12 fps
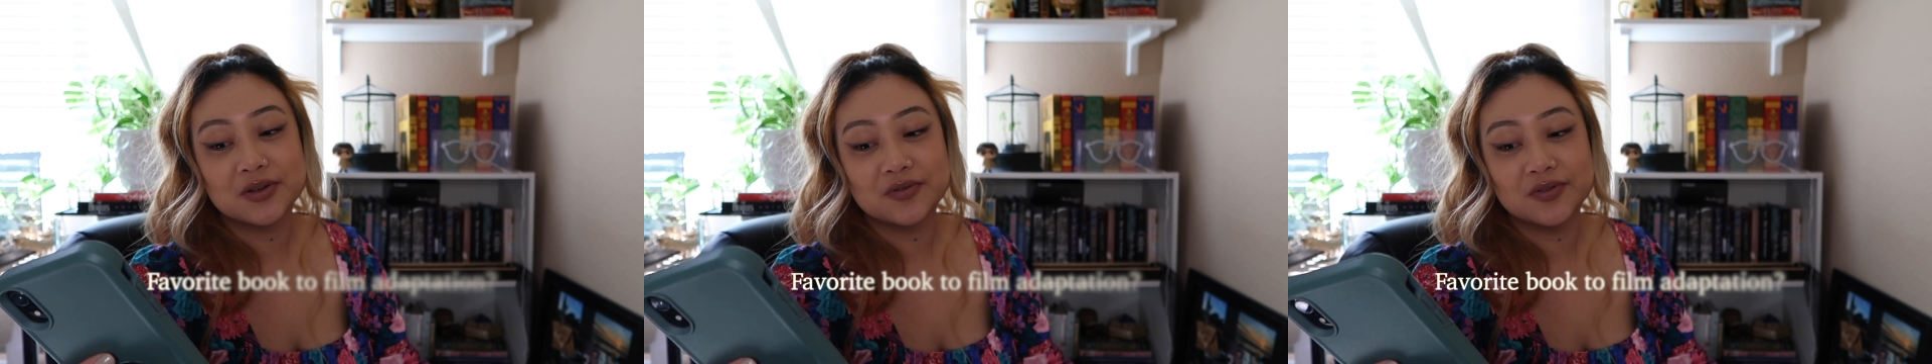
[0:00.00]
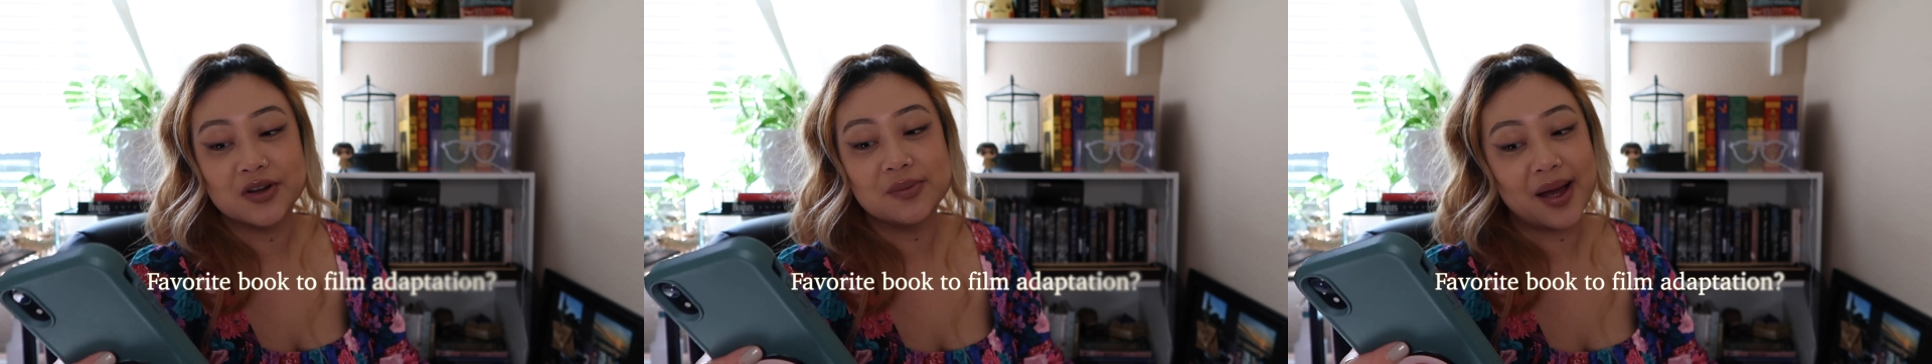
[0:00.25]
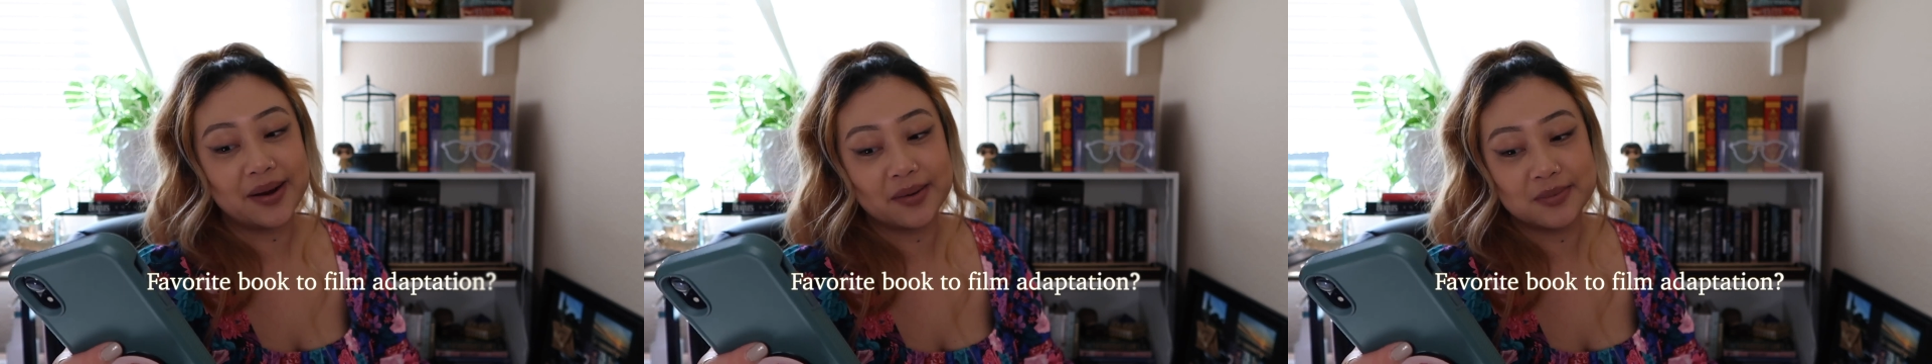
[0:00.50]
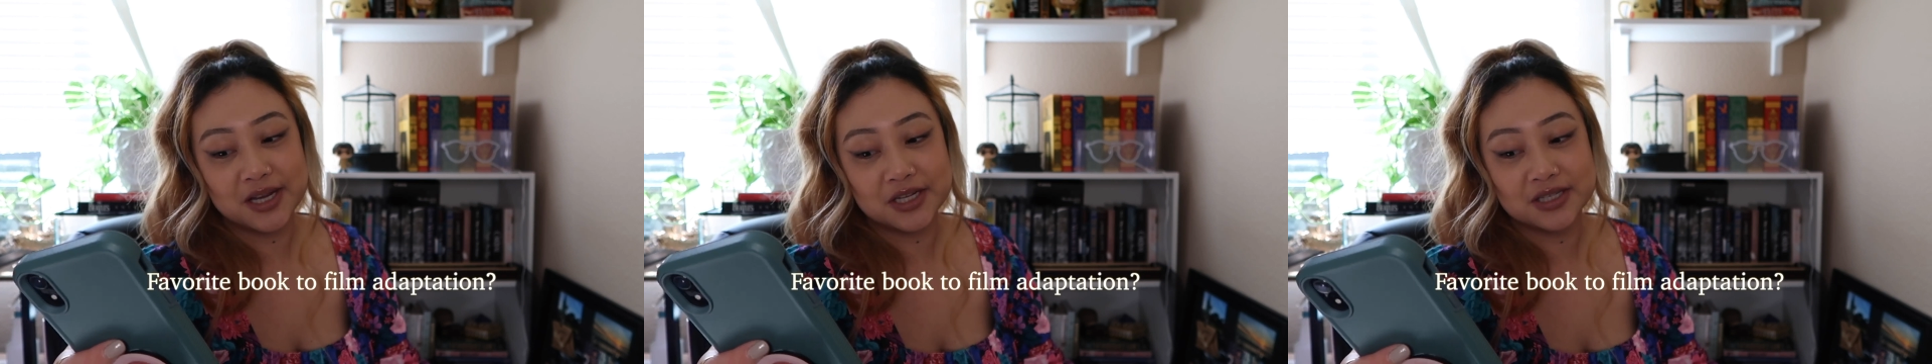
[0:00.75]
to film
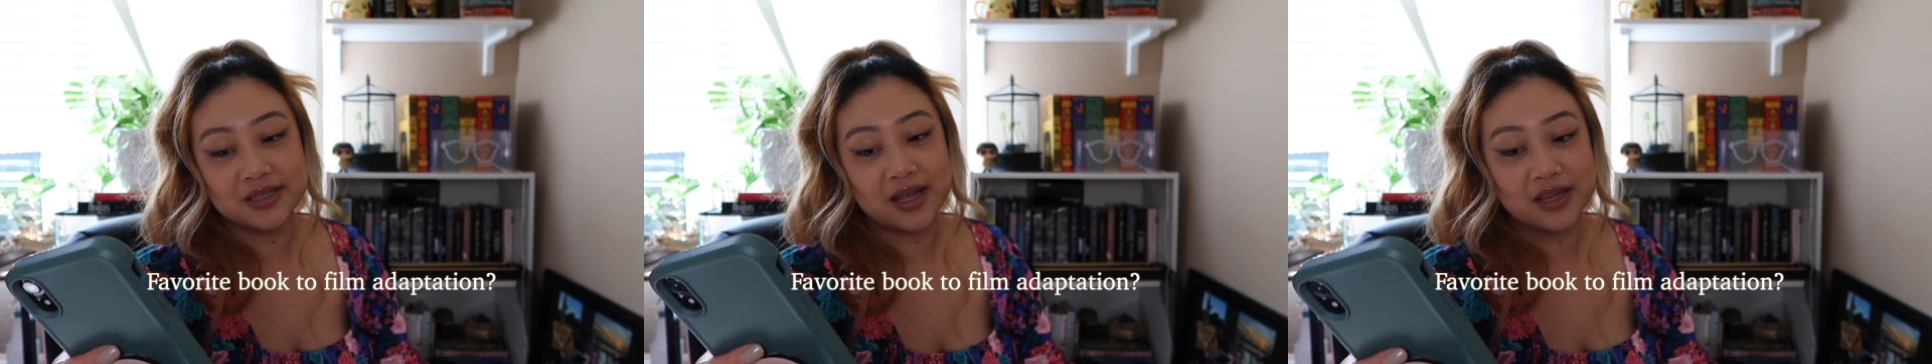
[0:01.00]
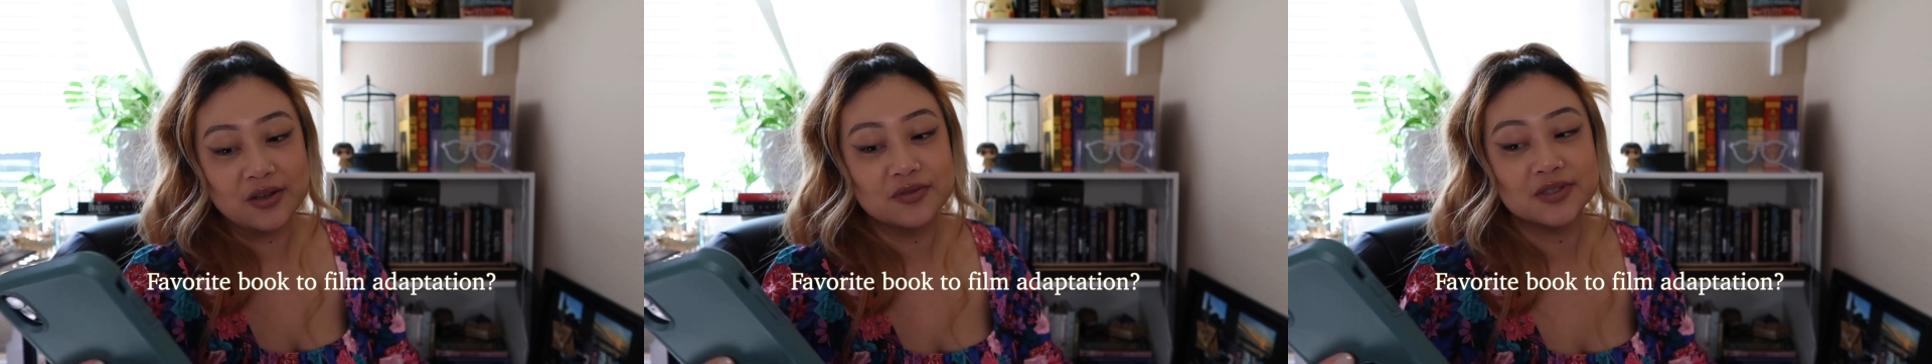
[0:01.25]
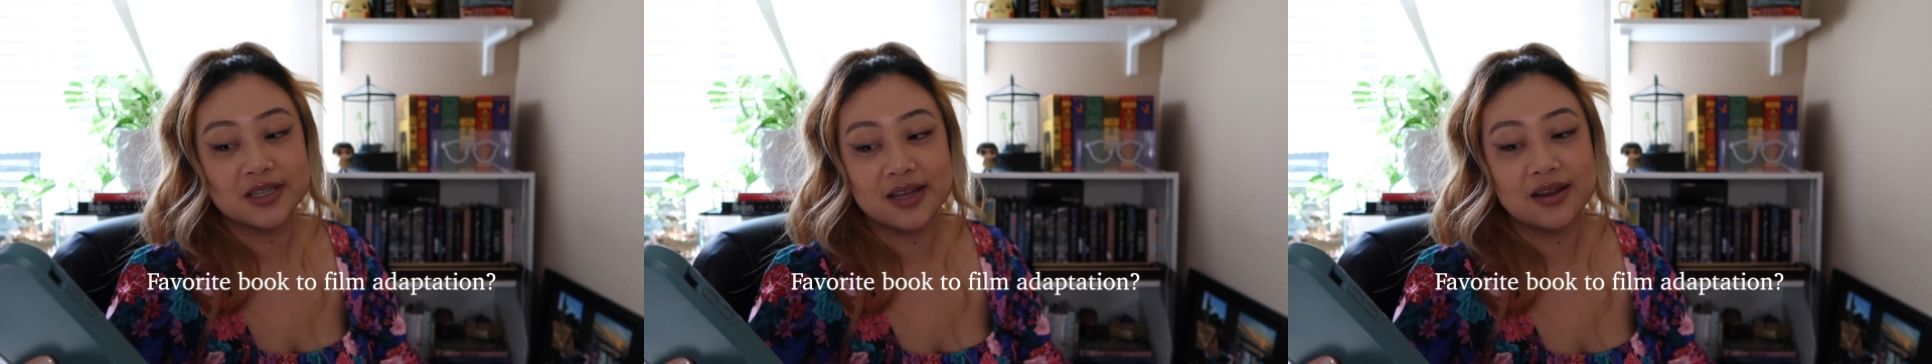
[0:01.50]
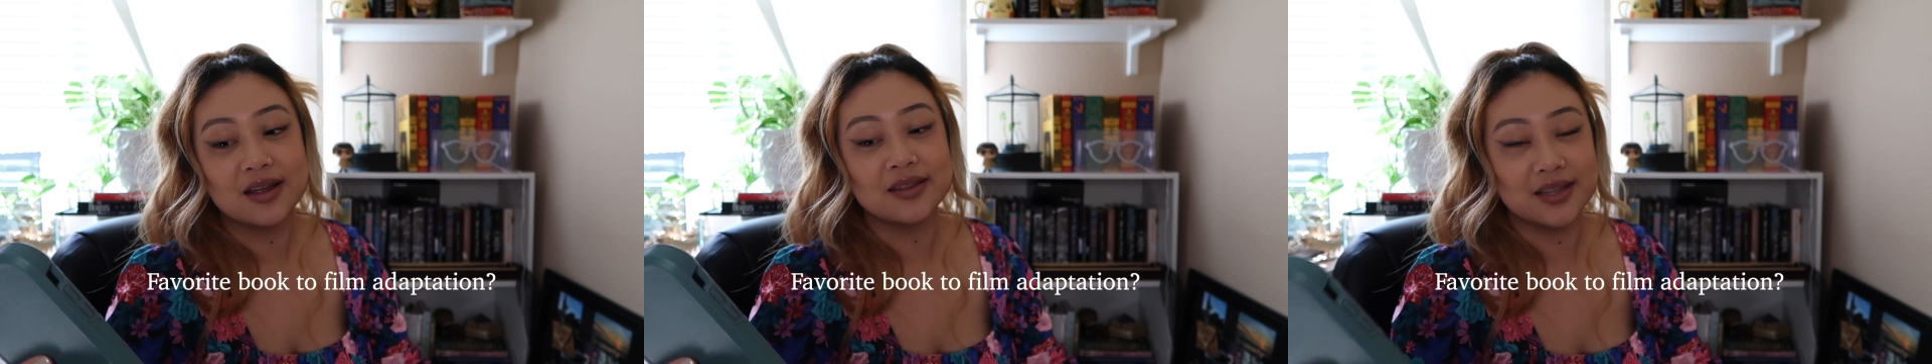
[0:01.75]
adaptation that you've
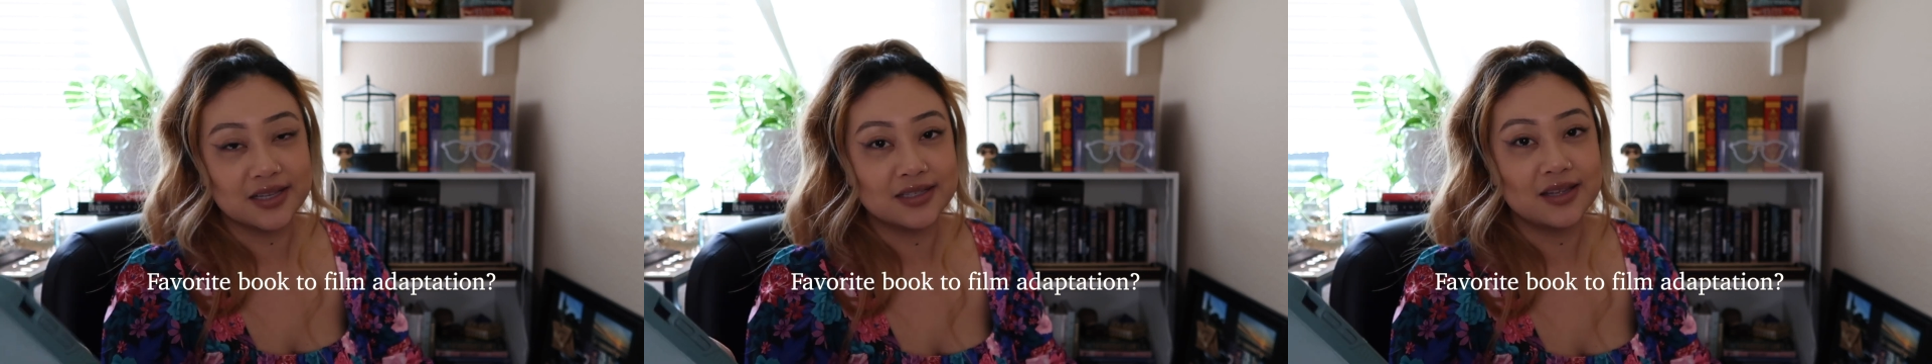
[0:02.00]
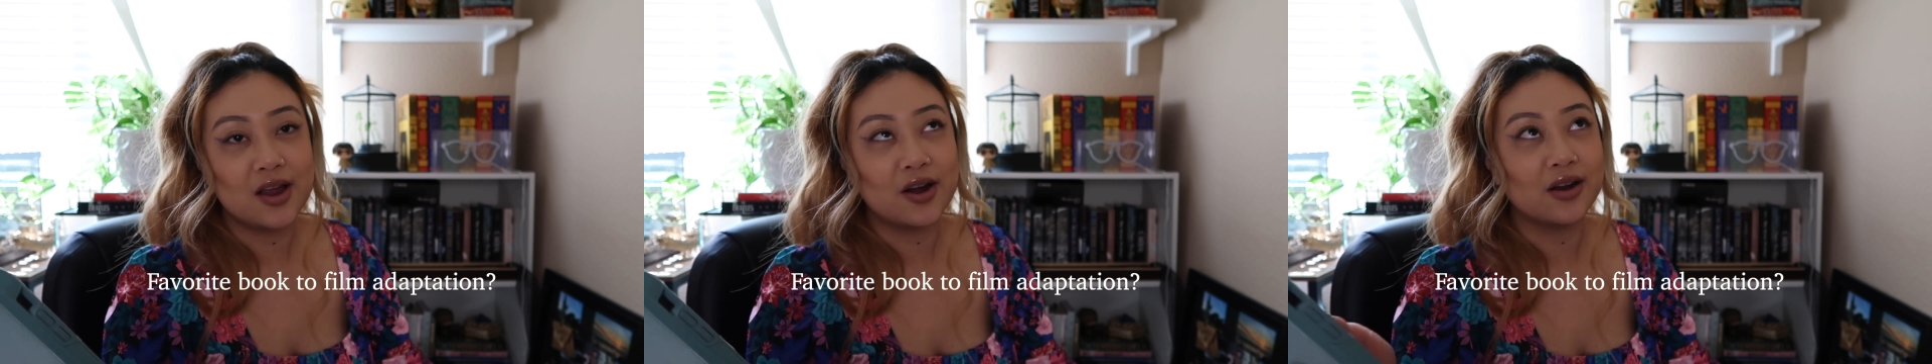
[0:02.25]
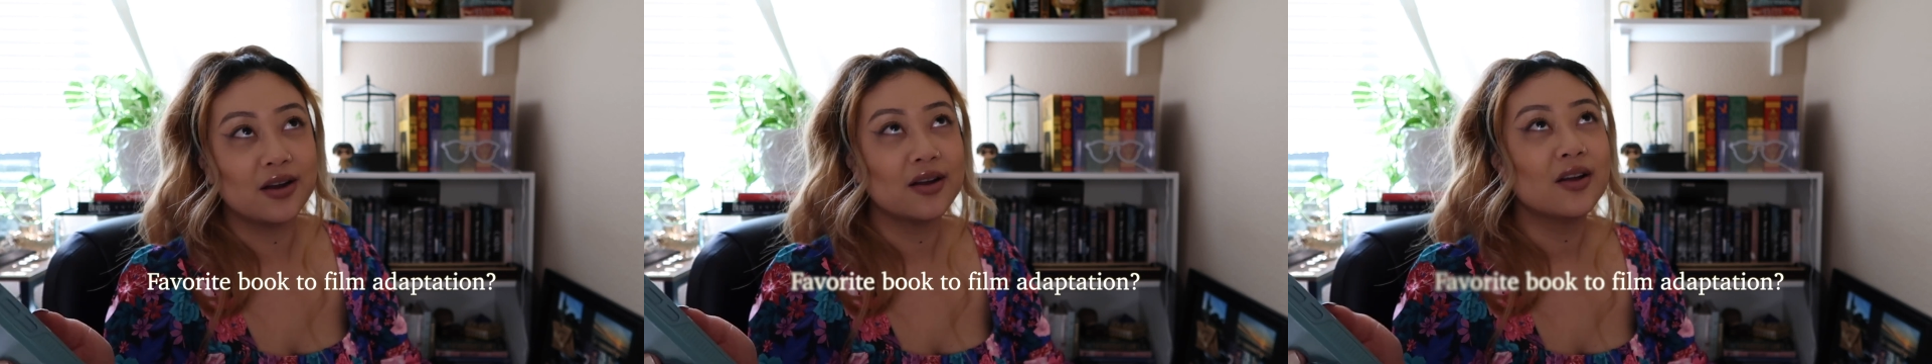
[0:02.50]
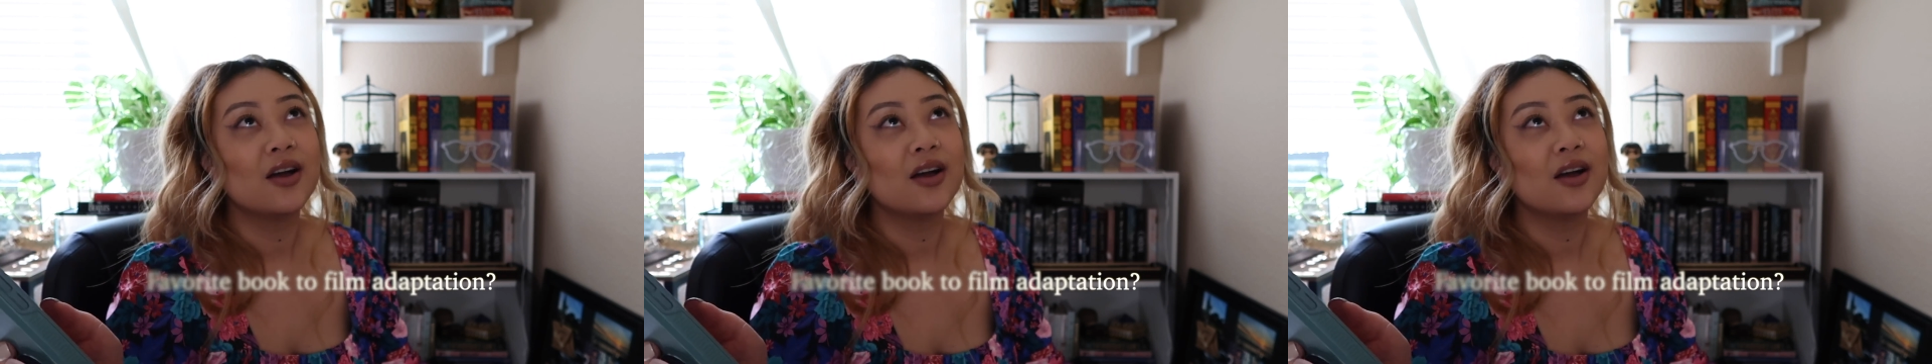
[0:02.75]
seen this year.